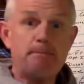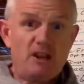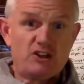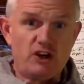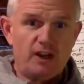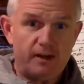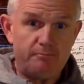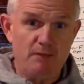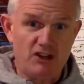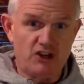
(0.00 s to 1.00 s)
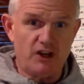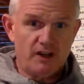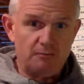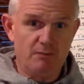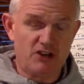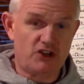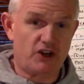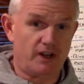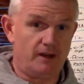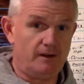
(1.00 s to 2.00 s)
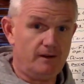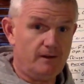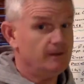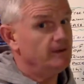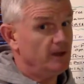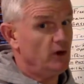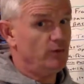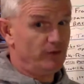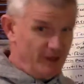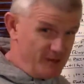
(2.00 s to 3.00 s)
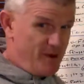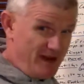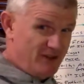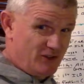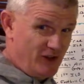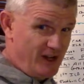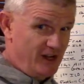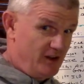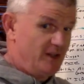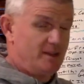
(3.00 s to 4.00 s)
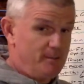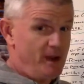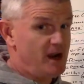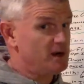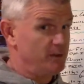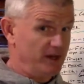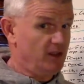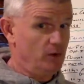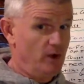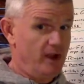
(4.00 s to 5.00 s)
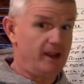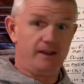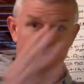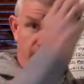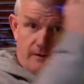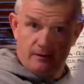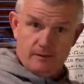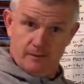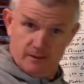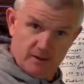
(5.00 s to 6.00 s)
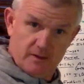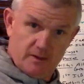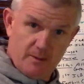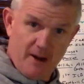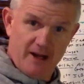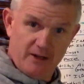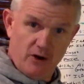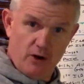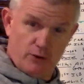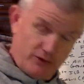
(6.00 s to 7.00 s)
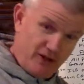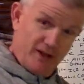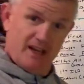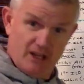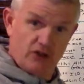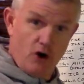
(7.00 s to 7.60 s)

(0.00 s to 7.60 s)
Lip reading: Michigan, Michigan, Michigan. And hopefully the mic's saying it, not the backer. But either way, the mic knows he's